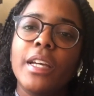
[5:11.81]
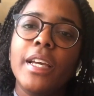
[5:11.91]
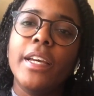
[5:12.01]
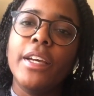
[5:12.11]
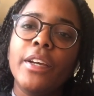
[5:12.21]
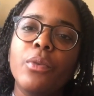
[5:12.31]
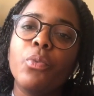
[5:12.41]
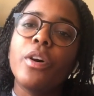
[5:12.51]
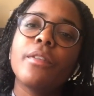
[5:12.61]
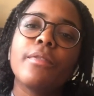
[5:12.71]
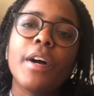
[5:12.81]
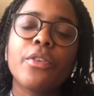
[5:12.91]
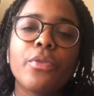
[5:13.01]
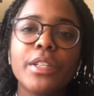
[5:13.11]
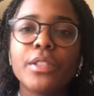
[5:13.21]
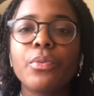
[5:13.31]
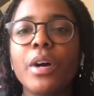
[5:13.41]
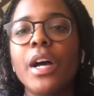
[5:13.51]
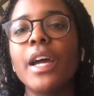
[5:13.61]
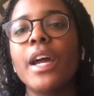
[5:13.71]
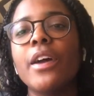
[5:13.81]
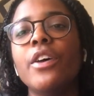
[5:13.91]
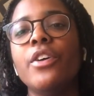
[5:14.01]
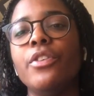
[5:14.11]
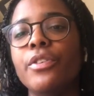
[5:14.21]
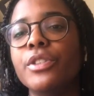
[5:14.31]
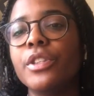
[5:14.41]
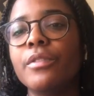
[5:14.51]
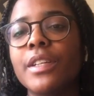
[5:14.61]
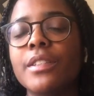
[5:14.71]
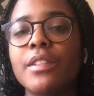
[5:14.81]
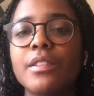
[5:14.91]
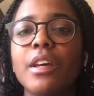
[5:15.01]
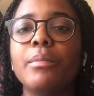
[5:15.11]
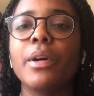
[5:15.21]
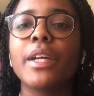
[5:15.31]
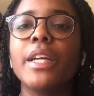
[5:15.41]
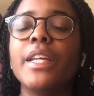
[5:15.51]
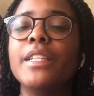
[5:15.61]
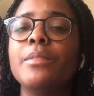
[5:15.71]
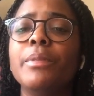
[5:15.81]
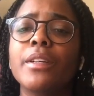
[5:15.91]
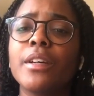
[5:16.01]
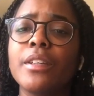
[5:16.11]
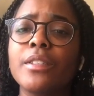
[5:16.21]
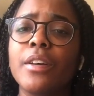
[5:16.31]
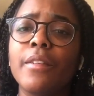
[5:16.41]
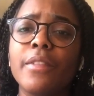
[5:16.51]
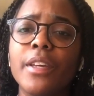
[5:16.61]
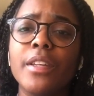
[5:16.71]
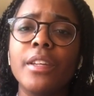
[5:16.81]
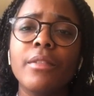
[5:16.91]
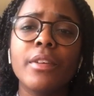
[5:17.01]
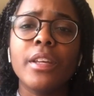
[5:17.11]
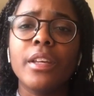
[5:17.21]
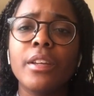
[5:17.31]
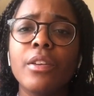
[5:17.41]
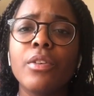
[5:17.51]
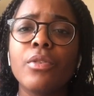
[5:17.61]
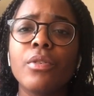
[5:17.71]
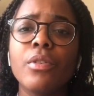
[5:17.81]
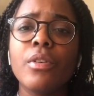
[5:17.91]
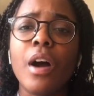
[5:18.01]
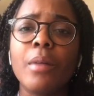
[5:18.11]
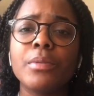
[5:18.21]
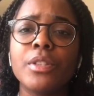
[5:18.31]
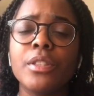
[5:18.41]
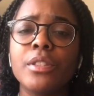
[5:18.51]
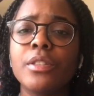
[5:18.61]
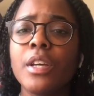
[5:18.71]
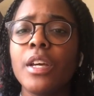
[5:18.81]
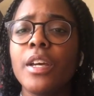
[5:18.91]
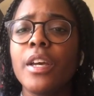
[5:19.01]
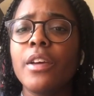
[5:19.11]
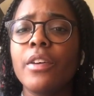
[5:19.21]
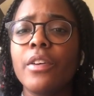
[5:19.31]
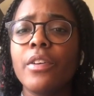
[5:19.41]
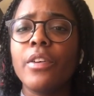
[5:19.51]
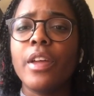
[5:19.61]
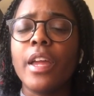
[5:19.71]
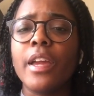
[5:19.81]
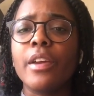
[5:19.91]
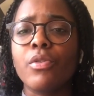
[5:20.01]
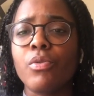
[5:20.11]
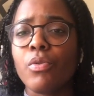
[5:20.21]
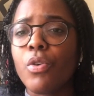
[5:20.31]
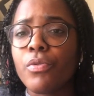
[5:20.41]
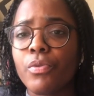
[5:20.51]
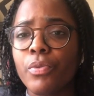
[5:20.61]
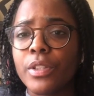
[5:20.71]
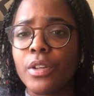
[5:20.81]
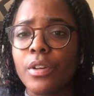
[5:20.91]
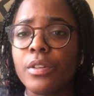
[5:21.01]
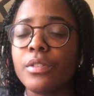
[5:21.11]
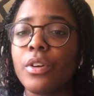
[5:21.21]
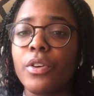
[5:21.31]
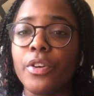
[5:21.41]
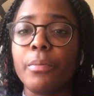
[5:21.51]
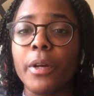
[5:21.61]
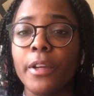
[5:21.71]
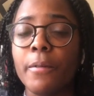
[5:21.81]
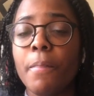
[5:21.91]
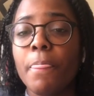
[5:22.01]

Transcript: And one final reason why you should invest in the stock market is because of the dividend options and growth returns on your money.